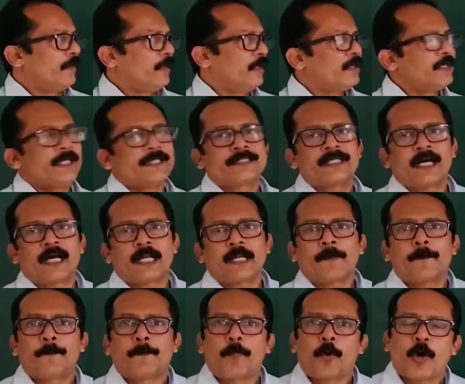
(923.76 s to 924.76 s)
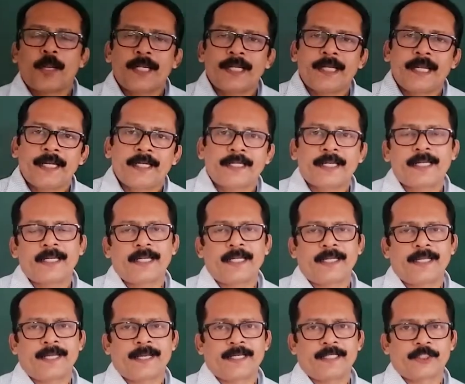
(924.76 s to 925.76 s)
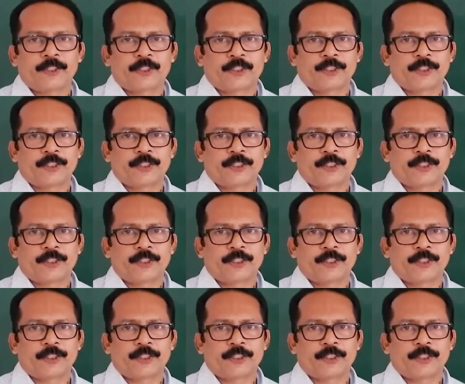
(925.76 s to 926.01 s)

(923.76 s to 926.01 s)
these are polydentate ligands,